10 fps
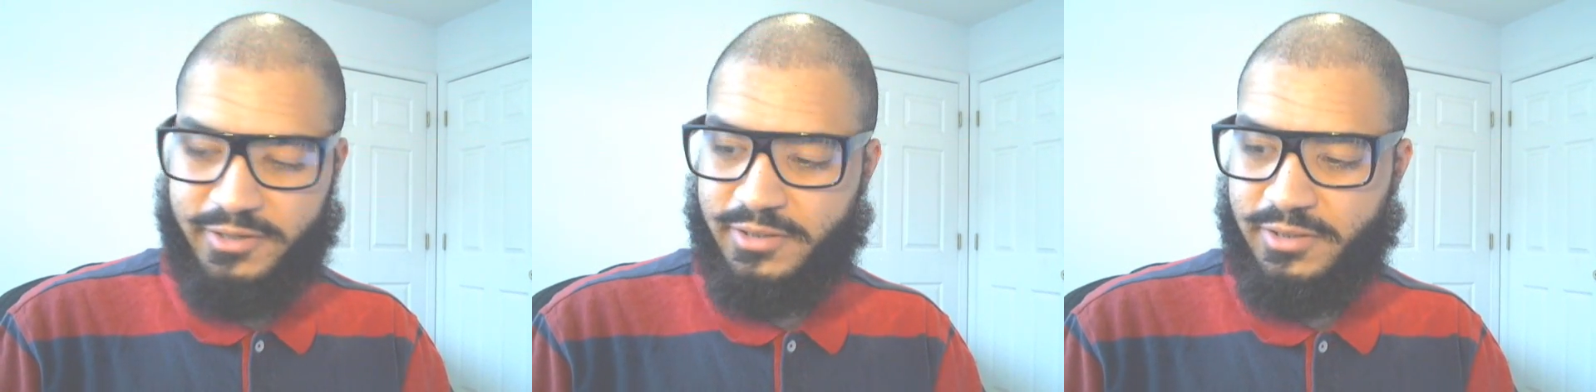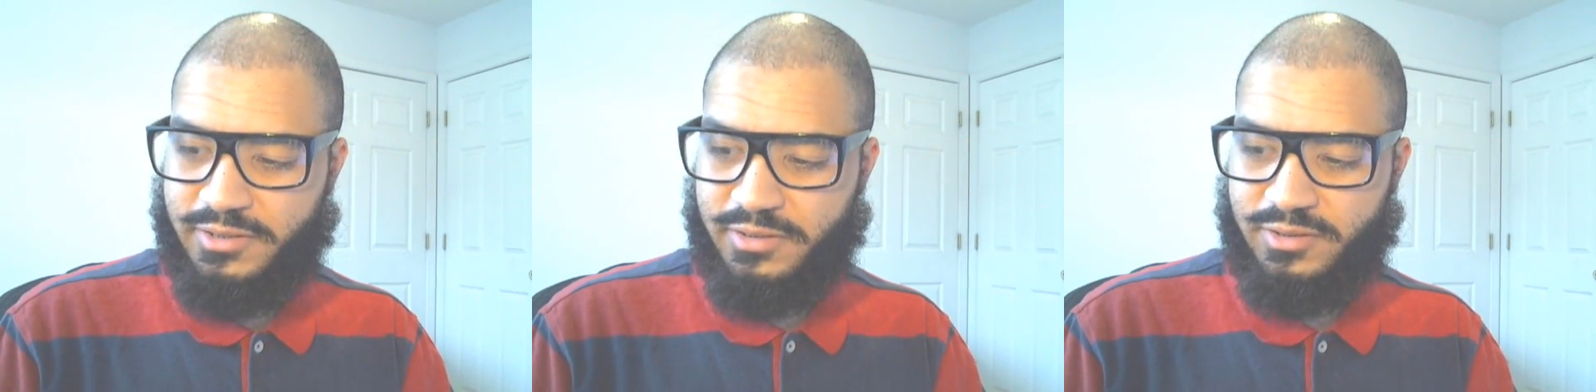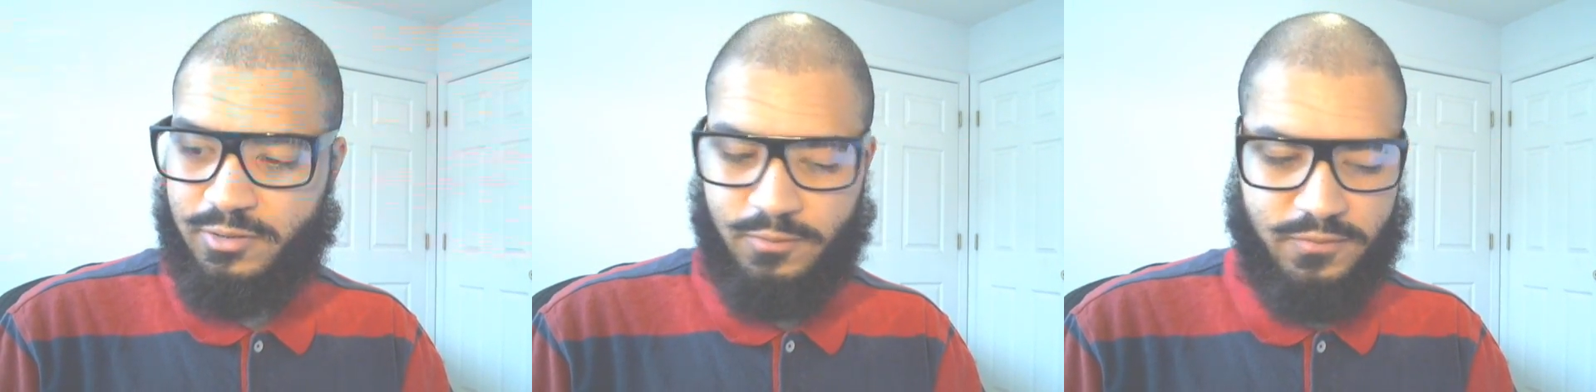decent
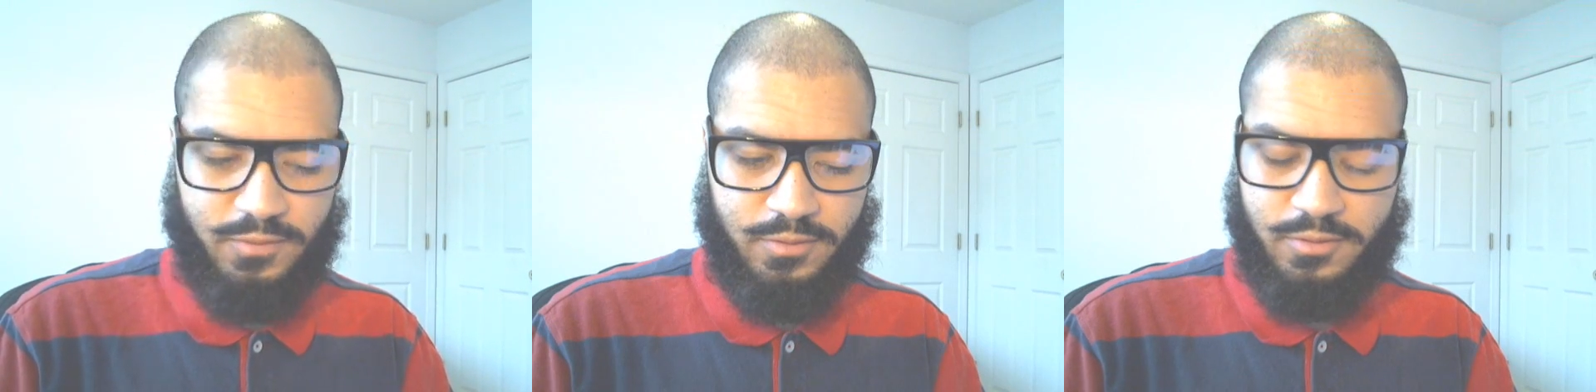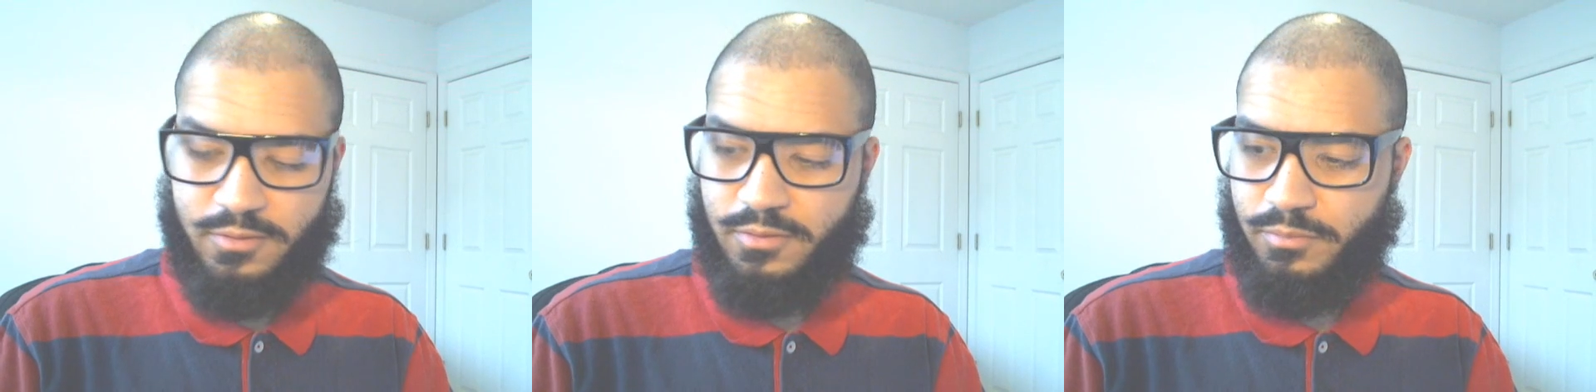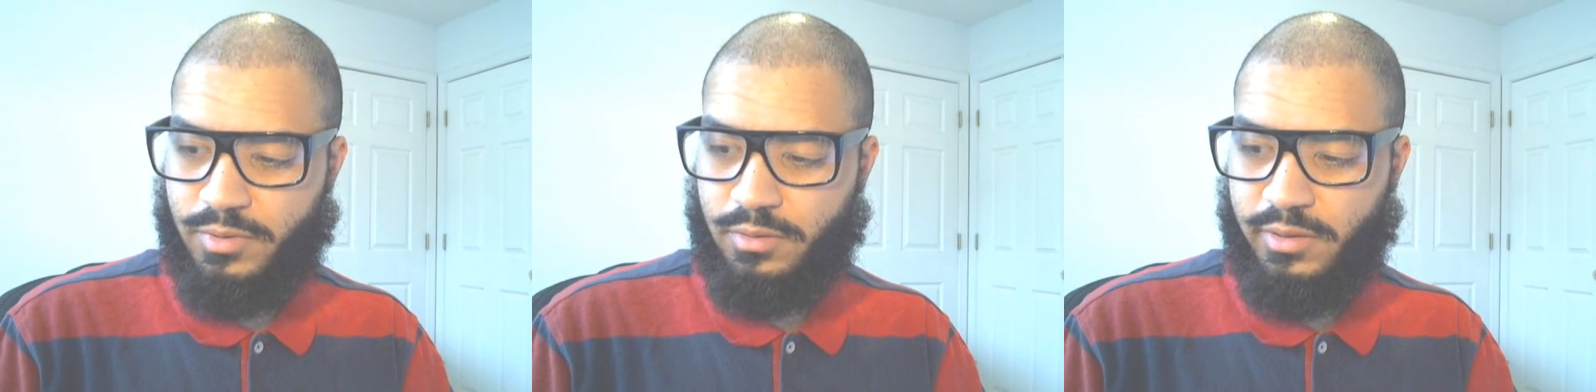so far.
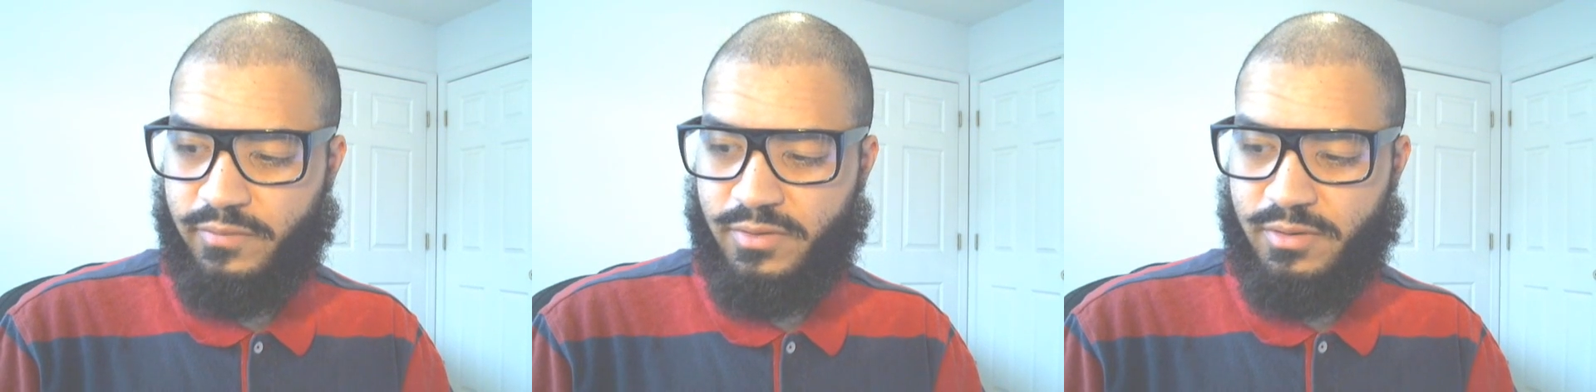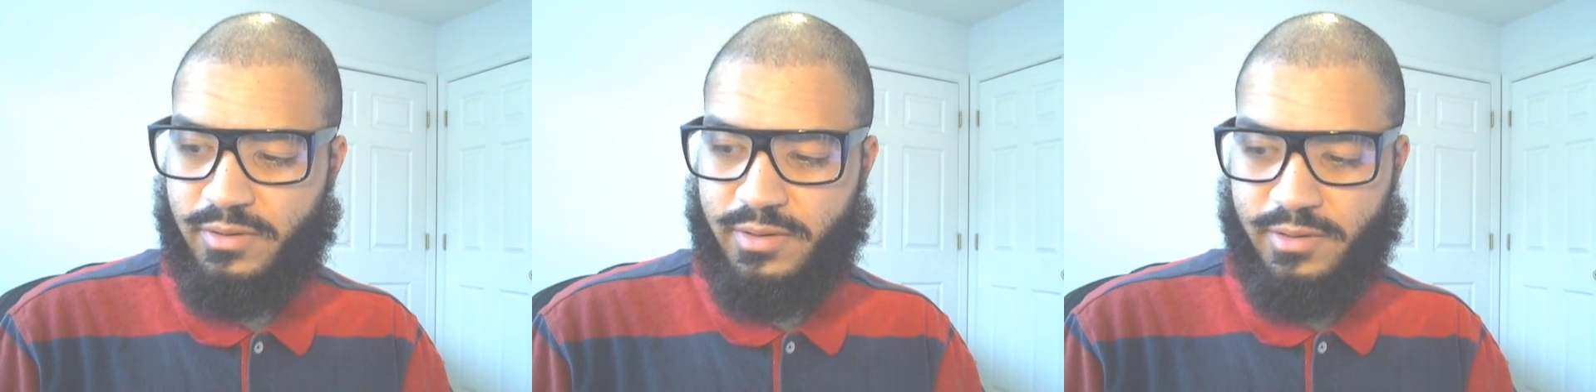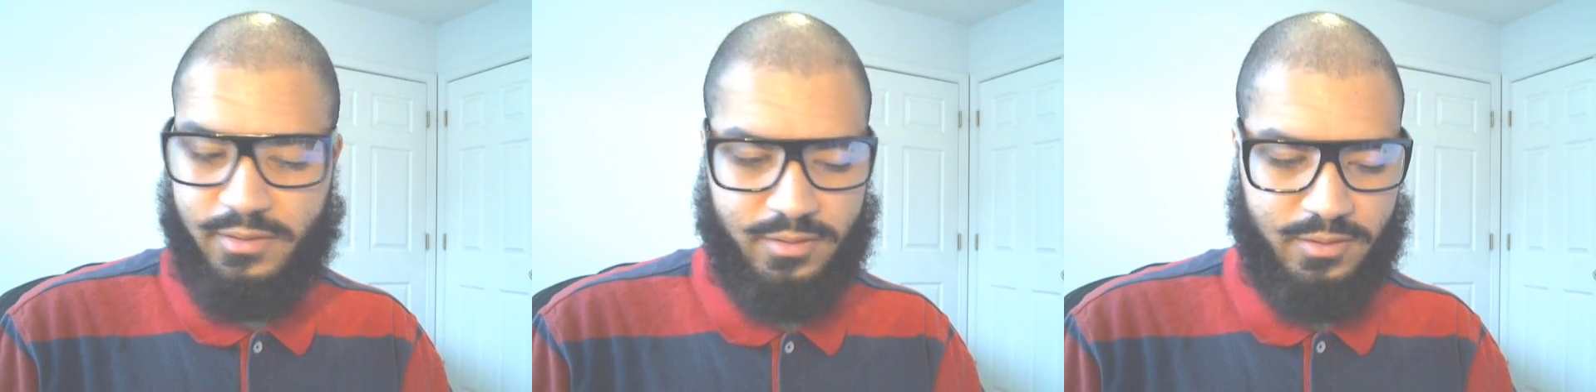Believe it or not.